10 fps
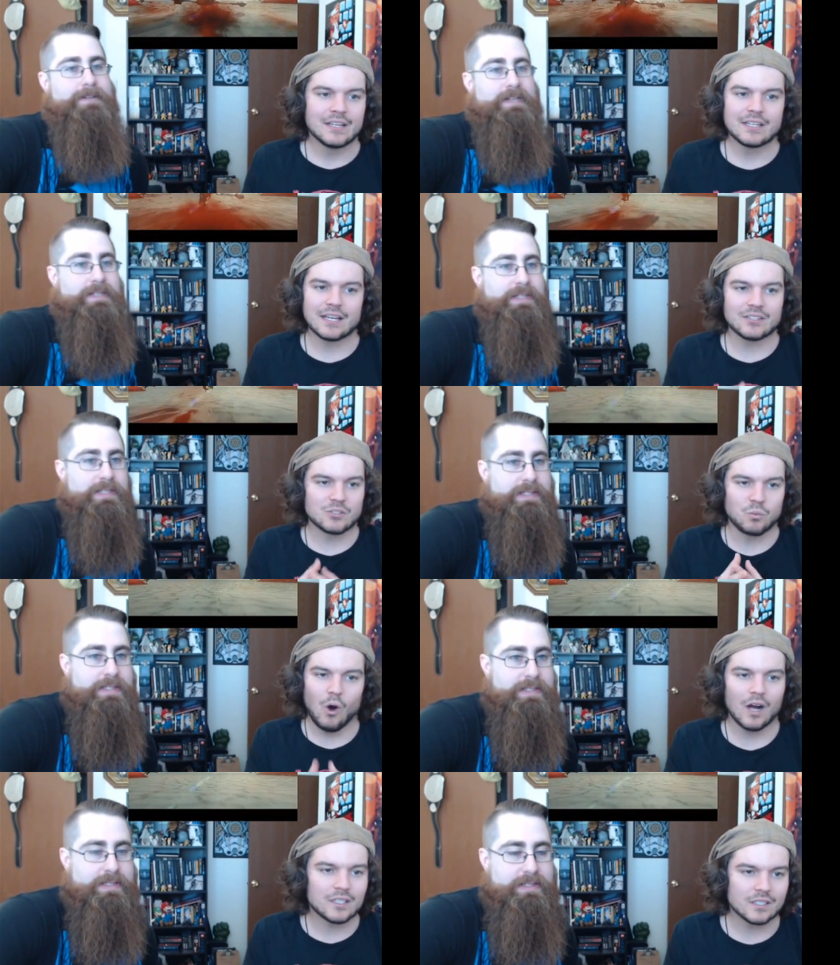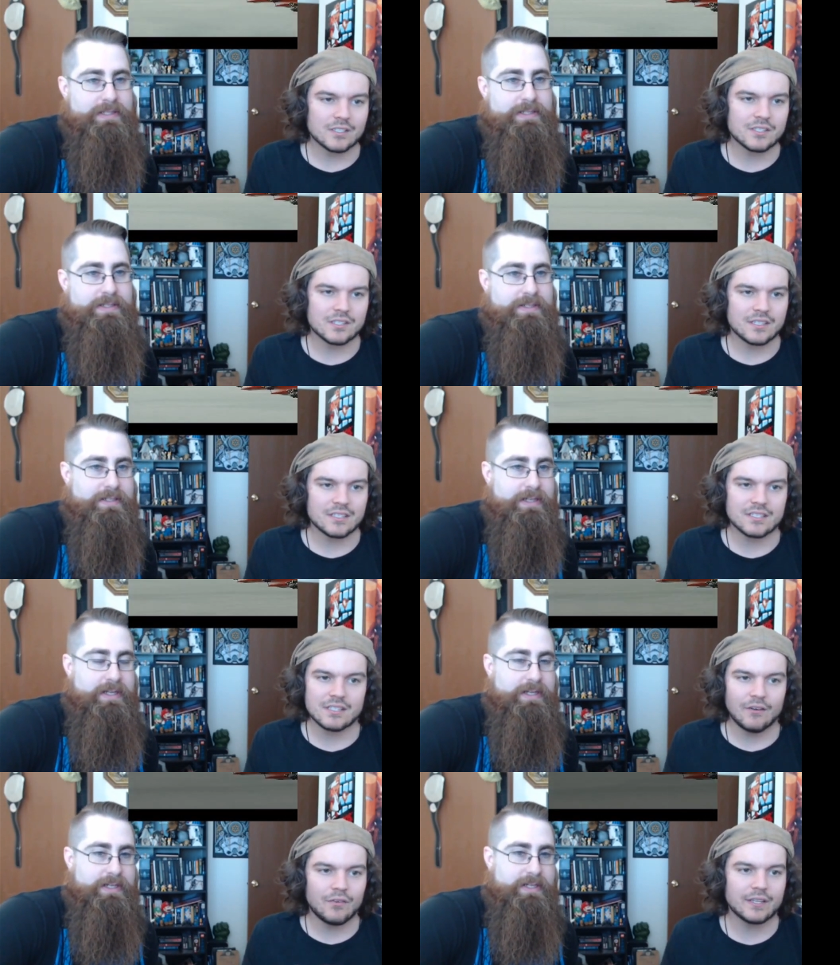Speaker 1: got those walkers and
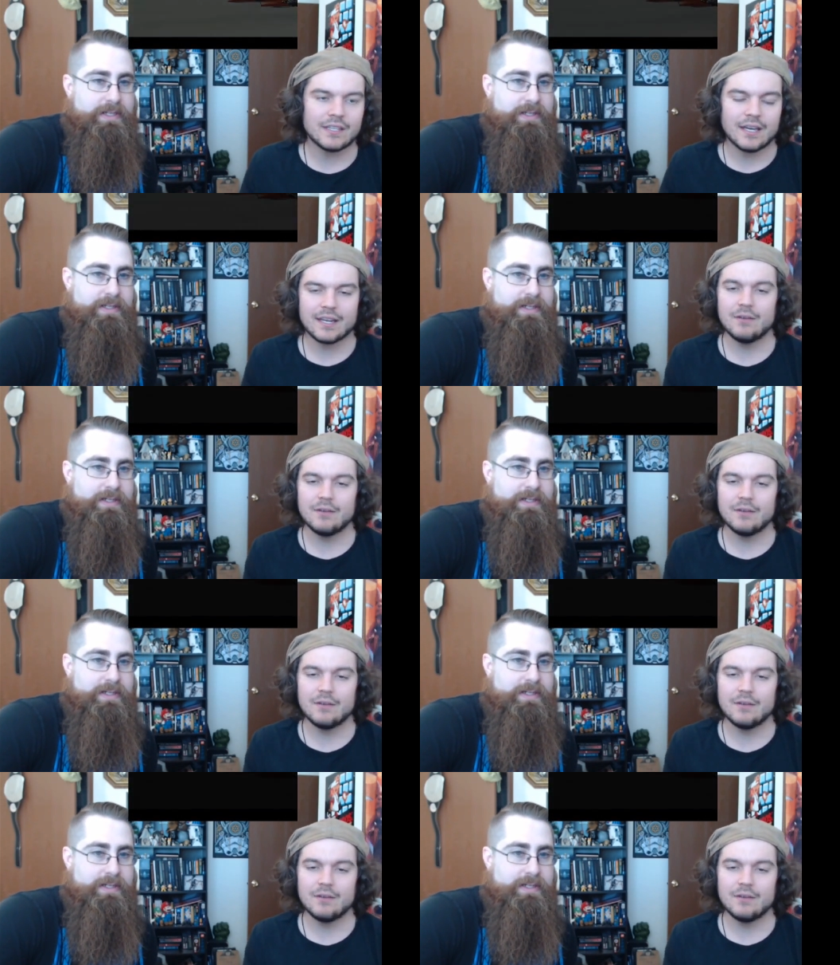stuff like that. And it,